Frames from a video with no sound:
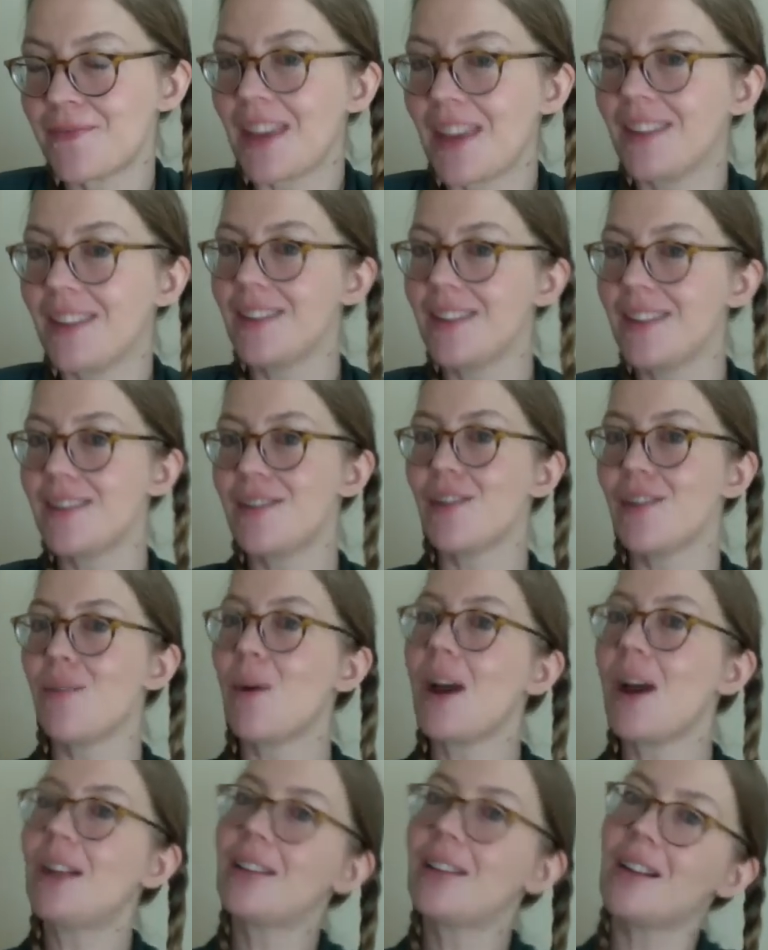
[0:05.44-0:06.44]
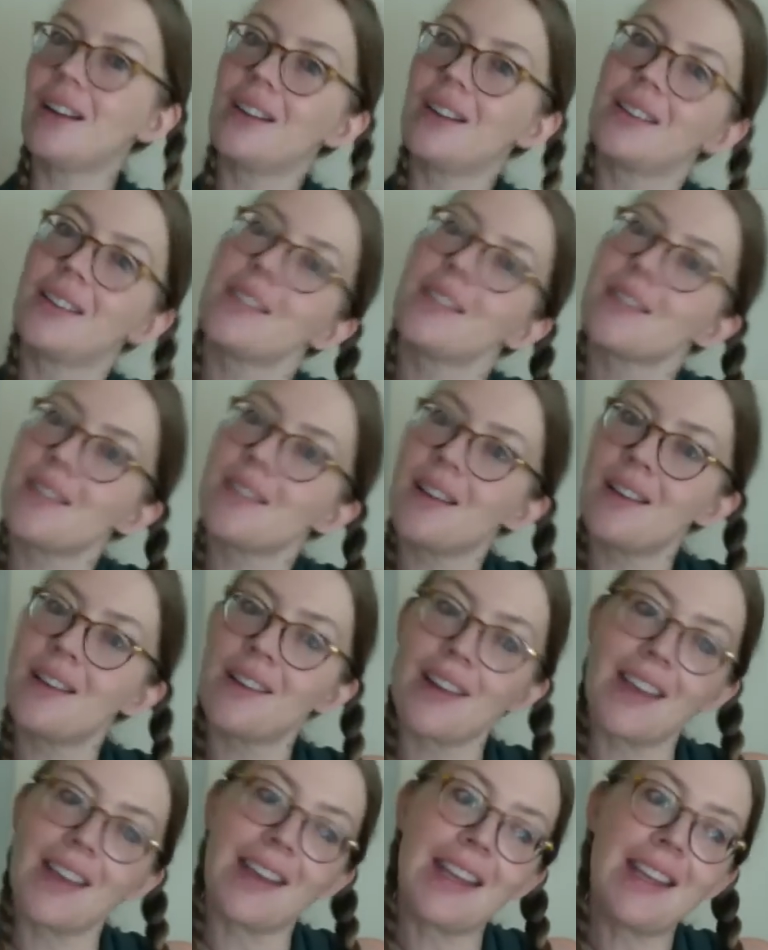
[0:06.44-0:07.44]
This is your wildcard
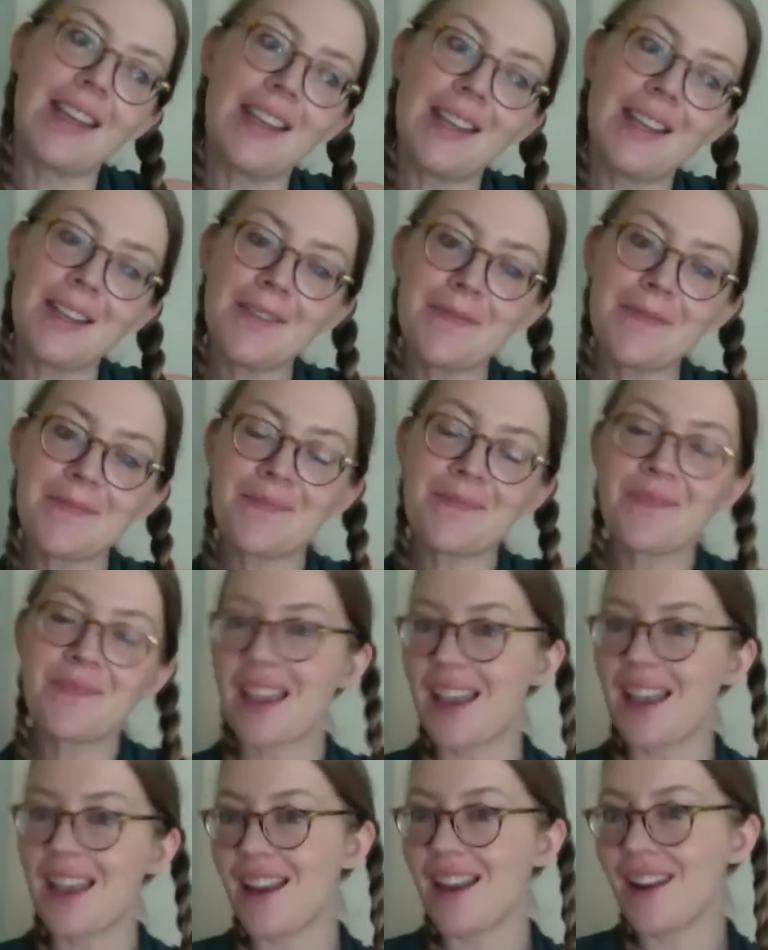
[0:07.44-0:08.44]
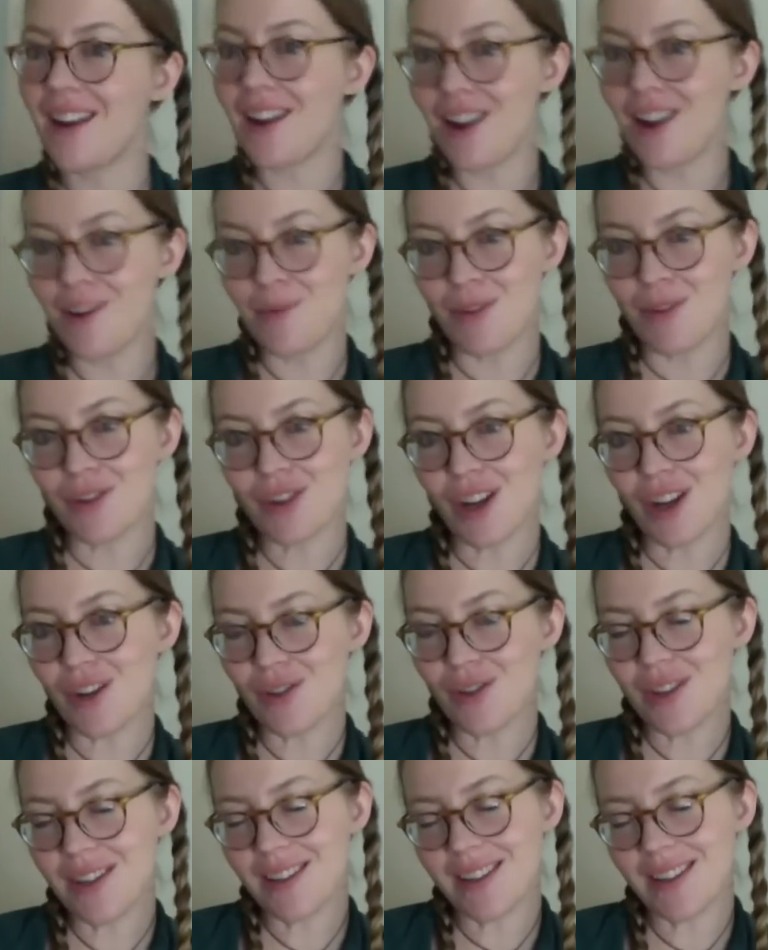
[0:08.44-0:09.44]
Sunday reading, and I'm your shadow
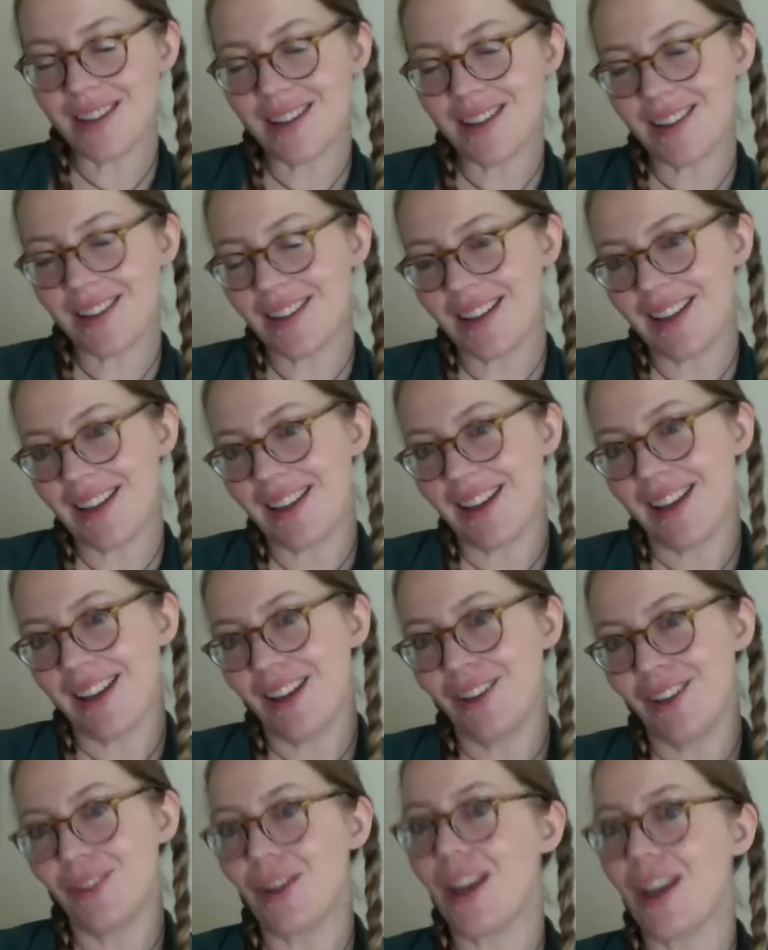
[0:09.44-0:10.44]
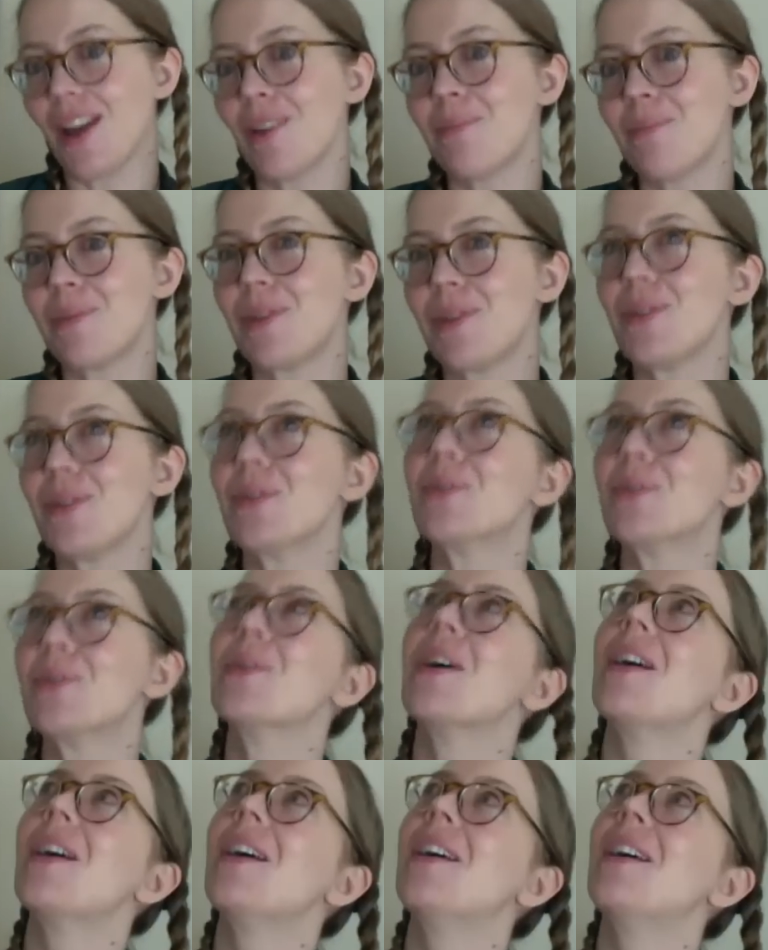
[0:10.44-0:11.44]
sister to help
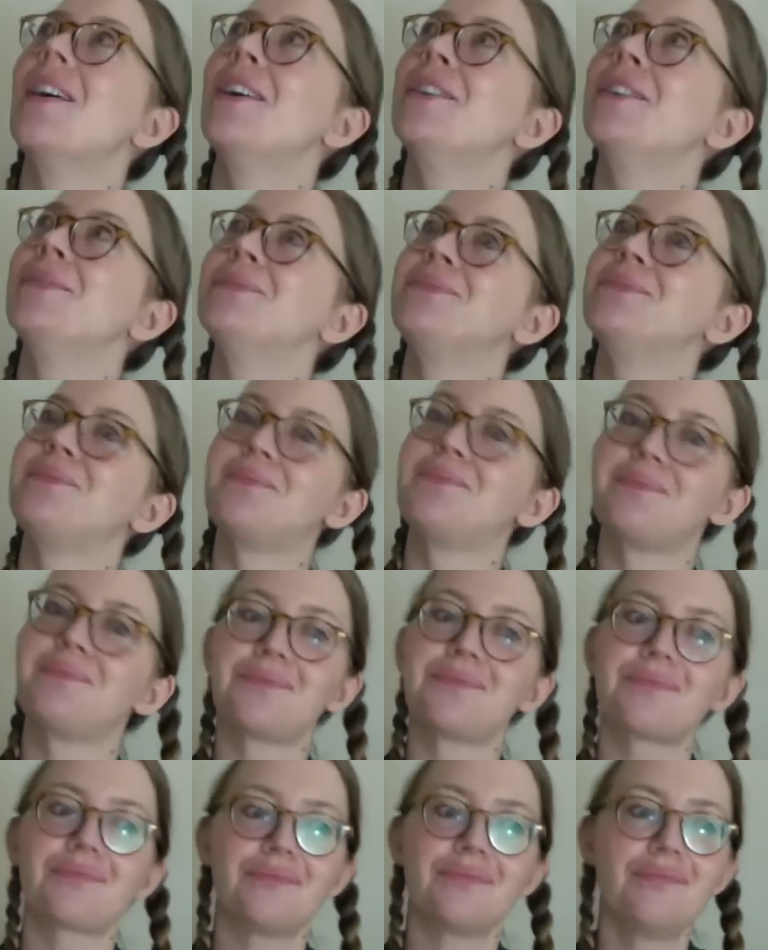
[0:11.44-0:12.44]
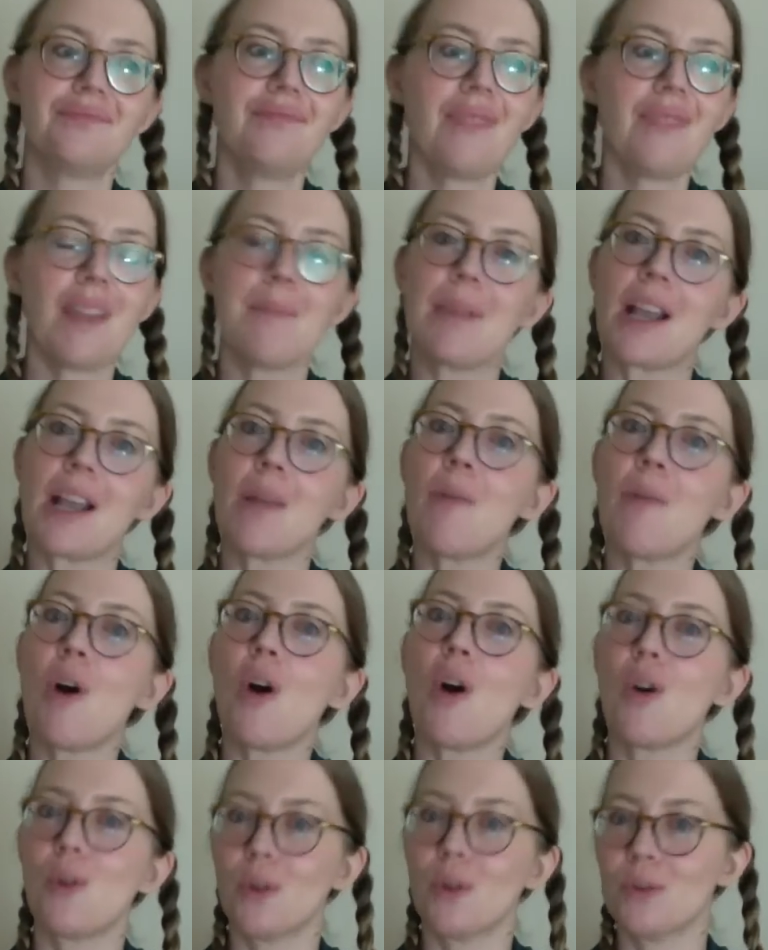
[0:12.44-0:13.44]
you become
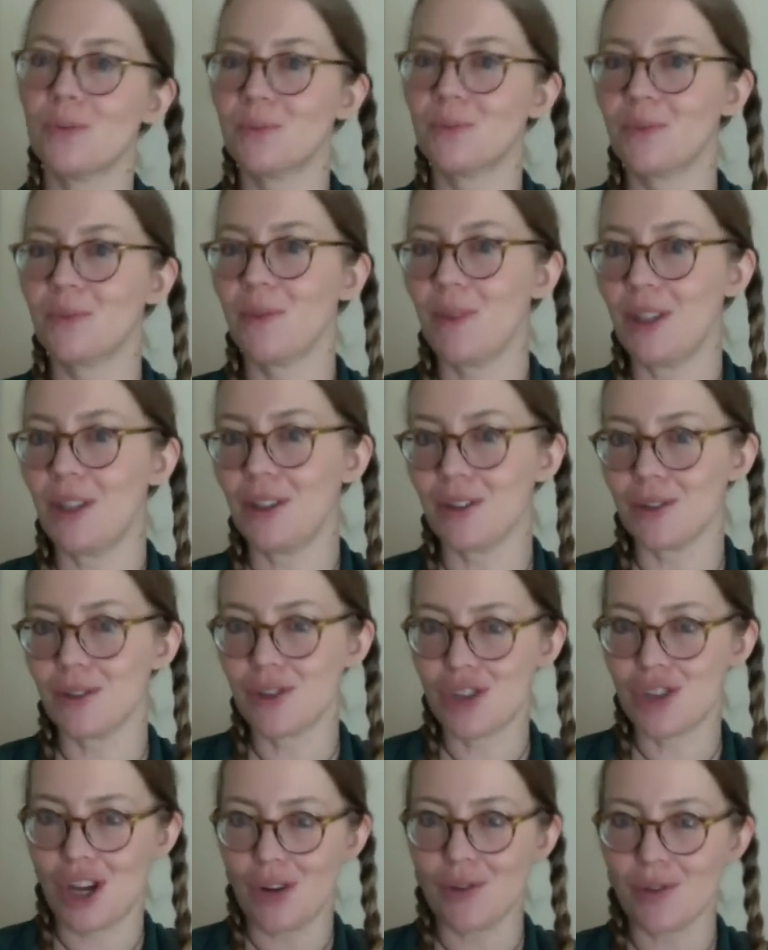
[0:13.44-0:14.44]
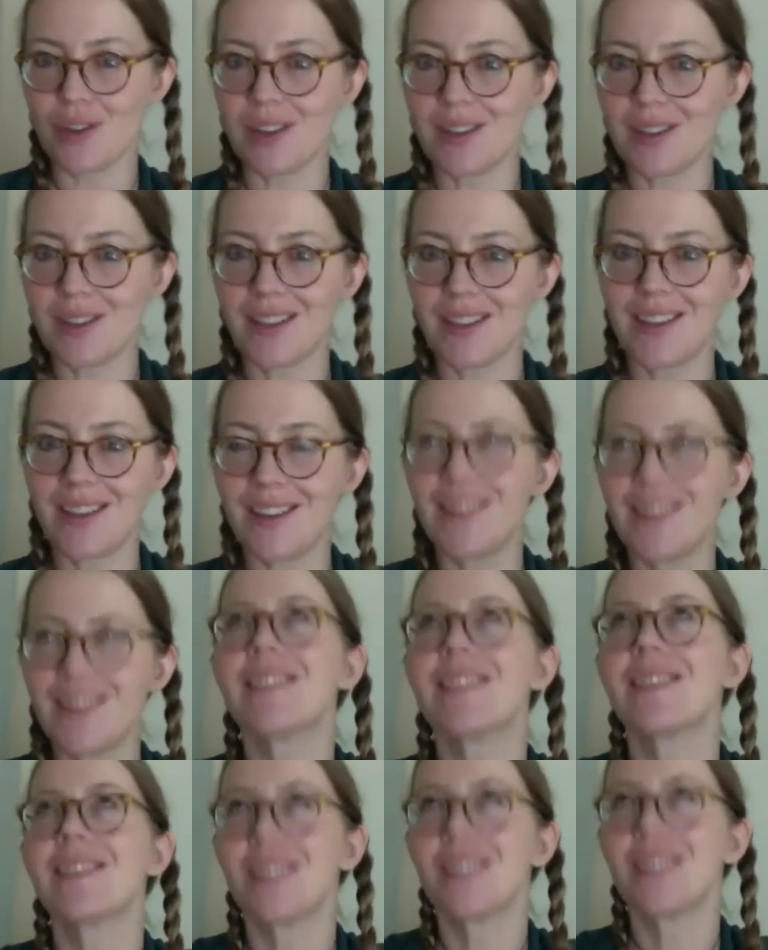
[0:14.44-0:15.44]
whole with your shadow sister
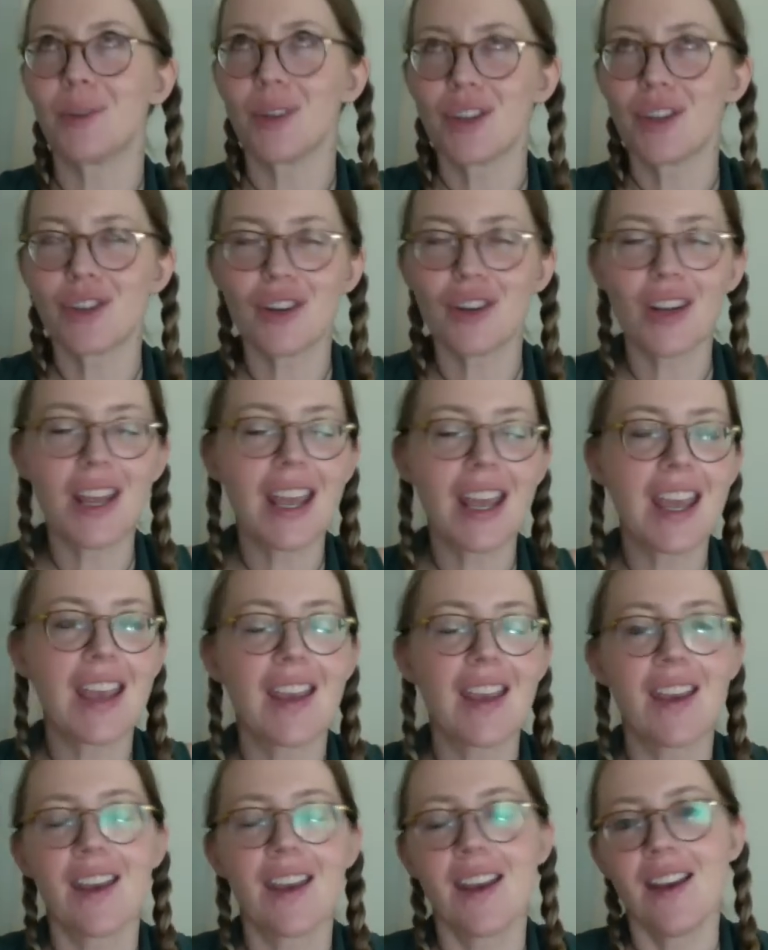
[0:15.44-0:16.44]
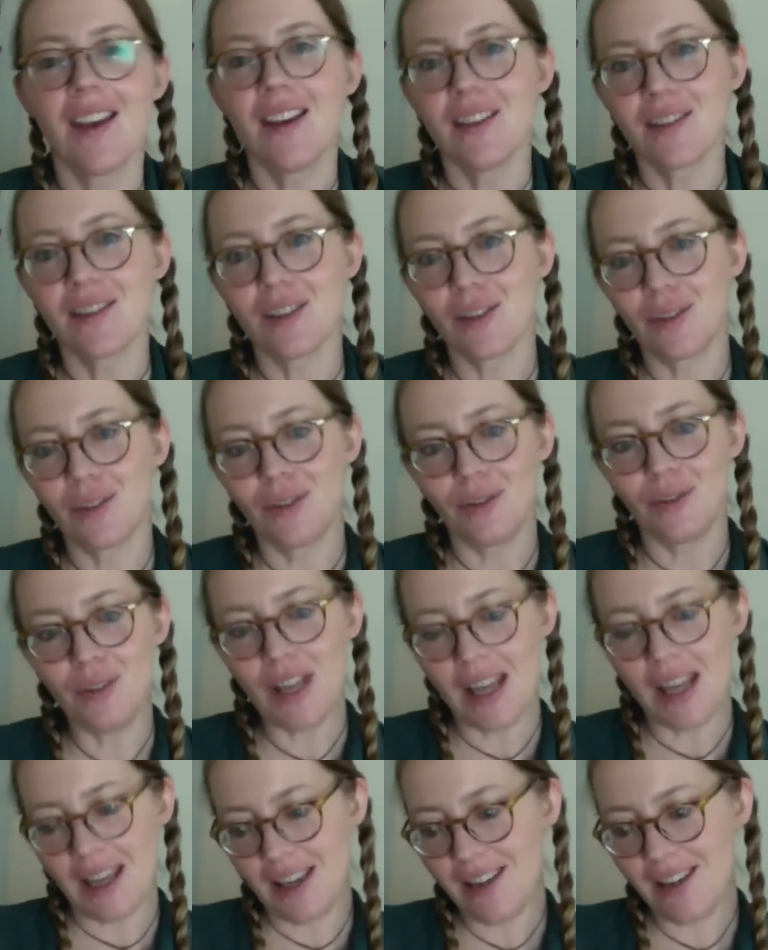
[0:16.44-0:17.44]
situation. So
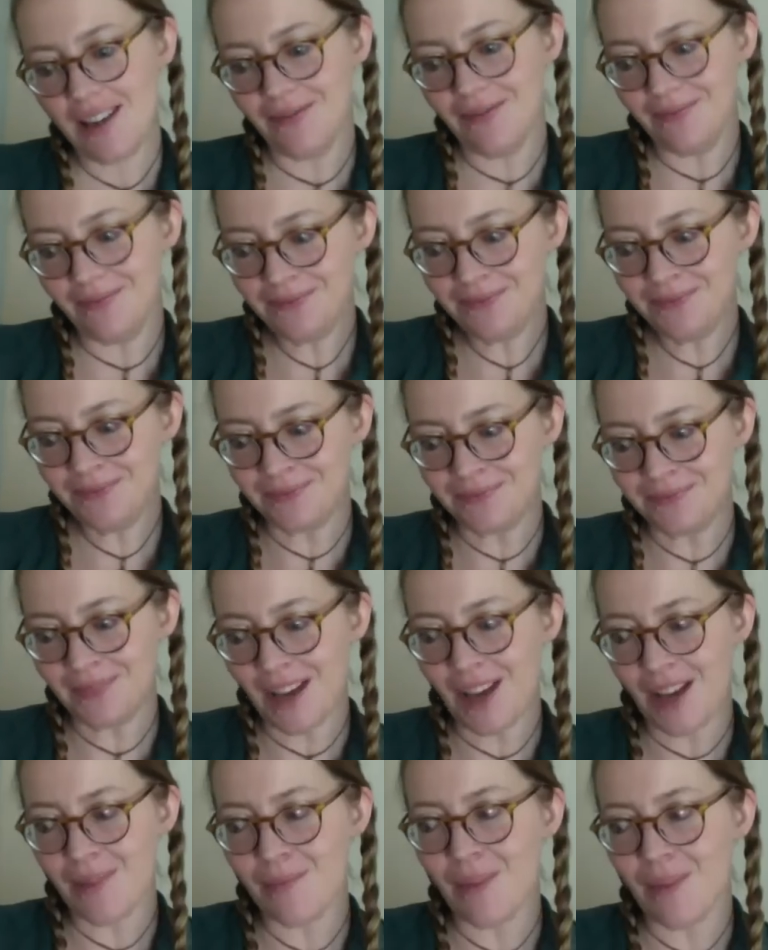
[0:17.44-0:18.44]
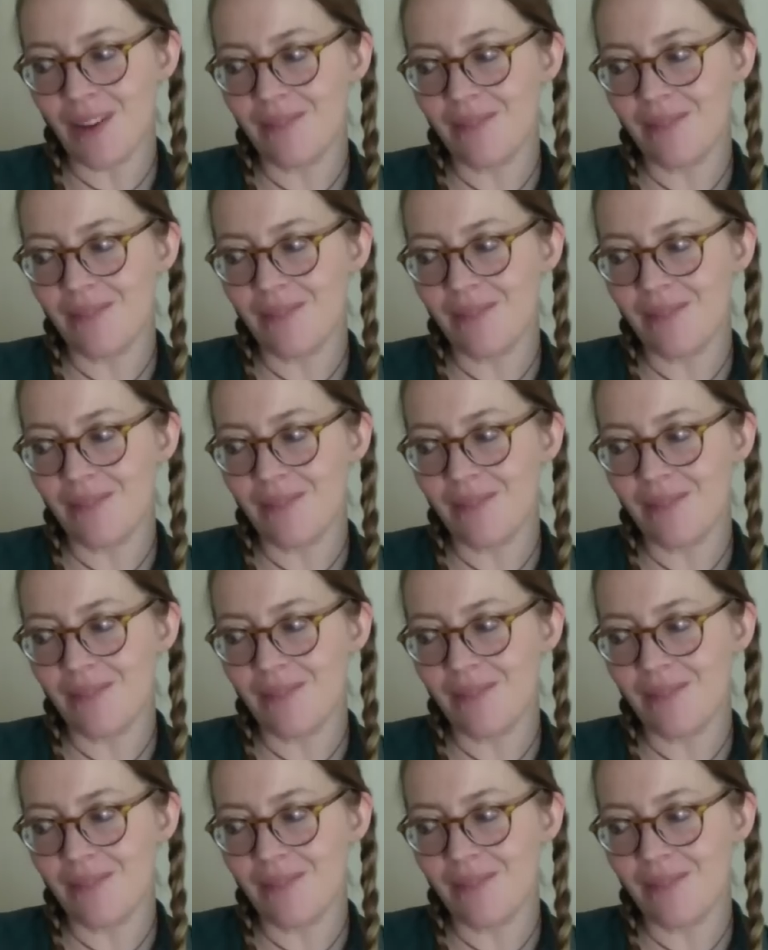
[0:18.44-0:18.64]
today I'm